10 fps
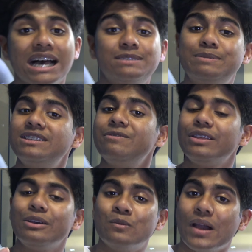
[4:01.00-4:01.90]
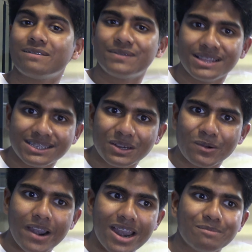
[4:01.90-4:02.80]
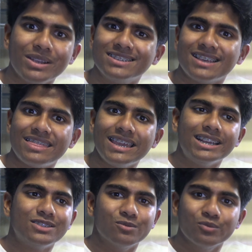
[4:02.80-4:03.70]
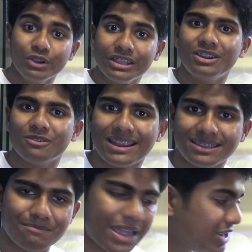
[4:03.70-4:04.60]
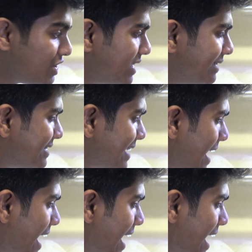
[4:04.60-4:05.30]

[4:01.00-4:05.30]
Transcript: I specifically went for this aquarium because I think it's really great dimensions.